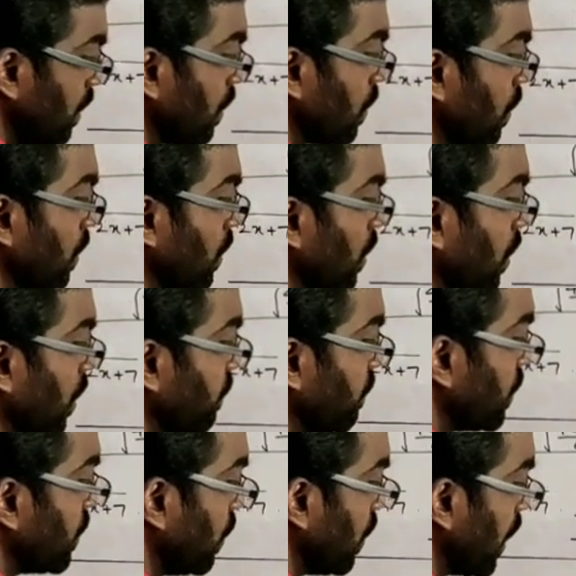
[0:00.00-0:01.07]
root
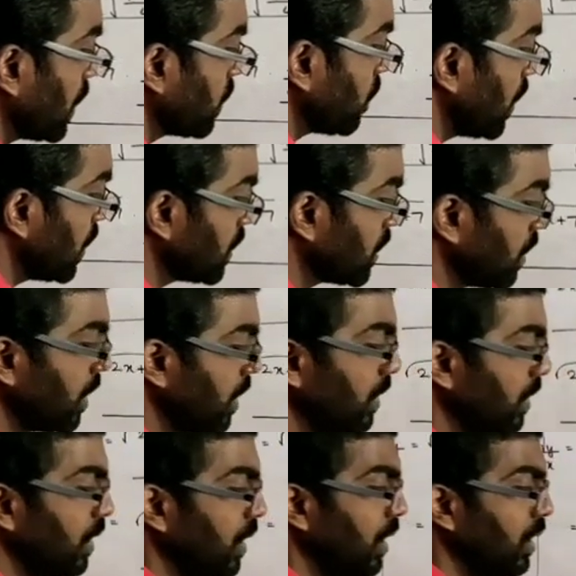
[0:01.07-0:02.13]
of 2x plus
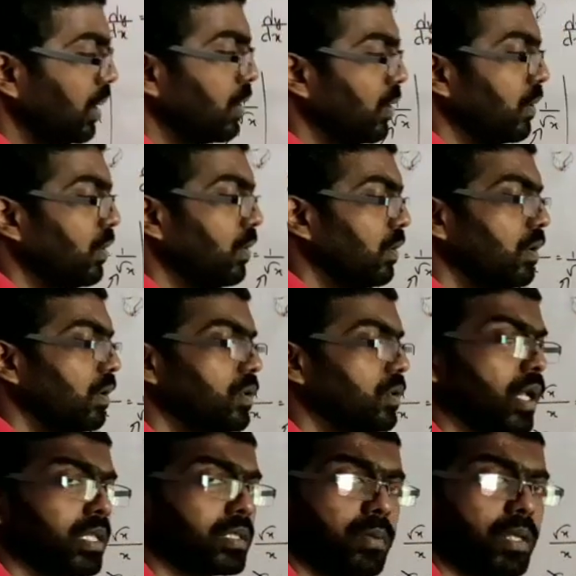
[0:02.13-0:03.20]
7 into
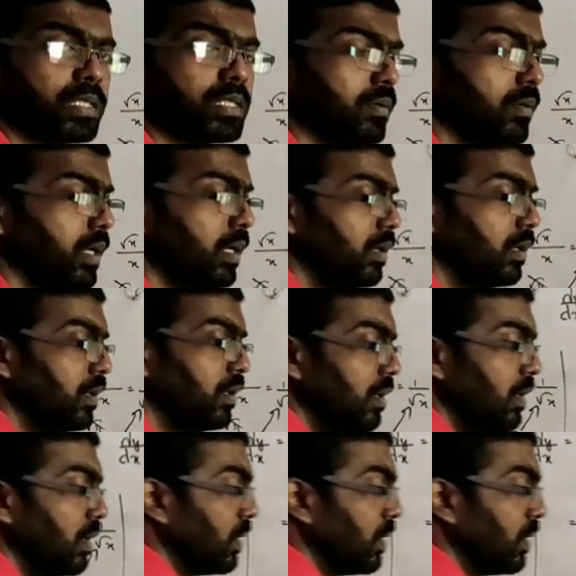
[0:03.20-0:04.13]
2x plus 7.